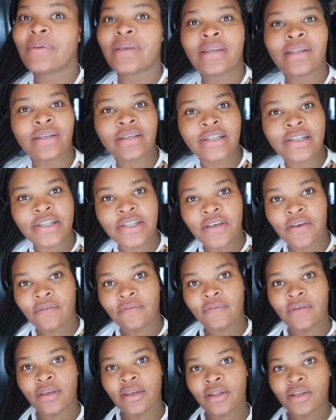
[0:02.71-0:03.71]
It is
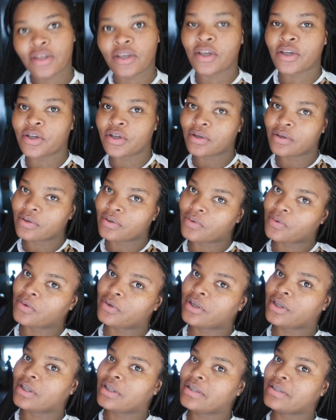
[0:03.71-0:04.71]
Kavine here.
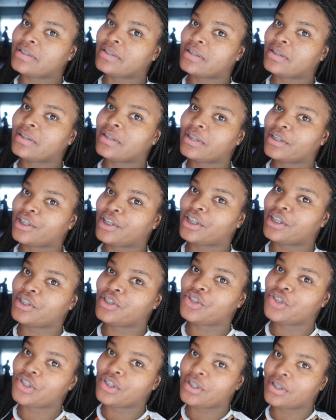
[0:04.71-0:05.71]
Courtney's in the
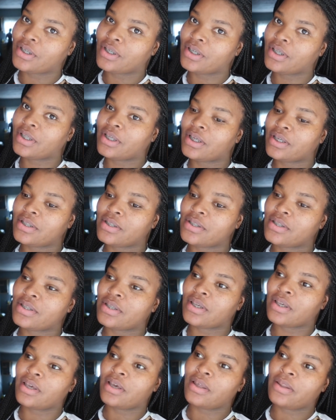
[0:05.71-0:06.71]
kitchen and
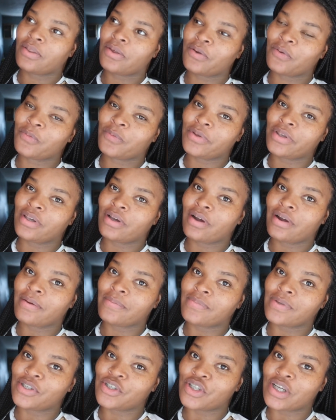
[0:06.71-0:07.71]
together we are
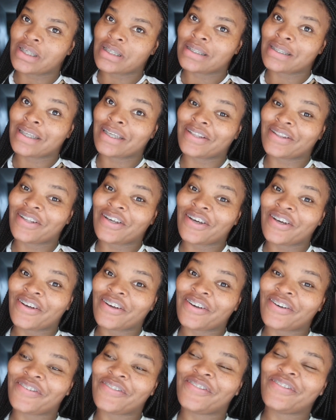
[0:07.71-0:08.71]
Majestic
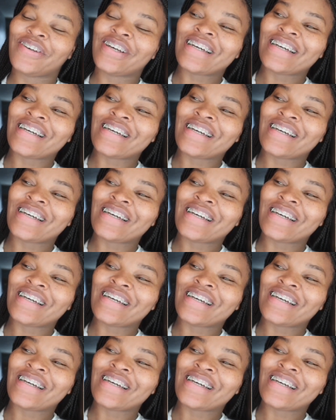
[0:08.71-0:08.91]
Love.